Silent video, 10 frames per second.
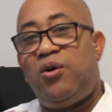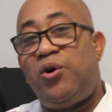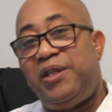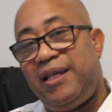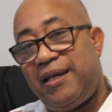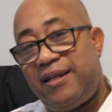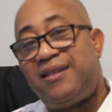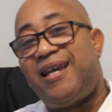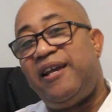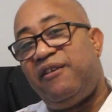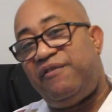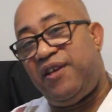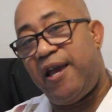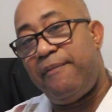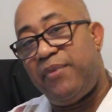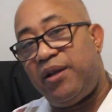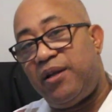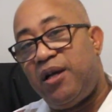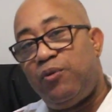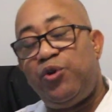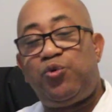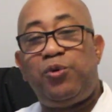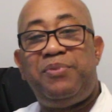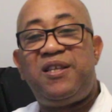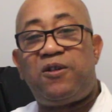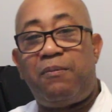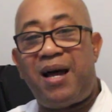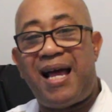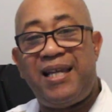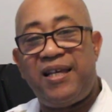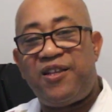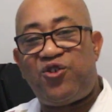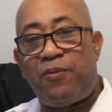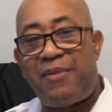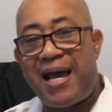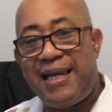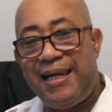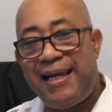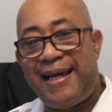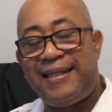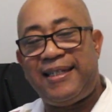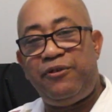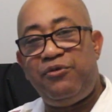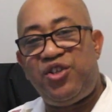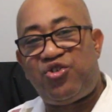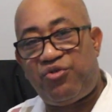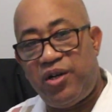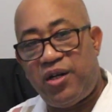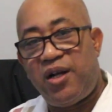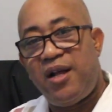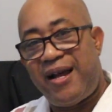on the other side of Yemen, which would be Somalia, Somaliland, Eritrea,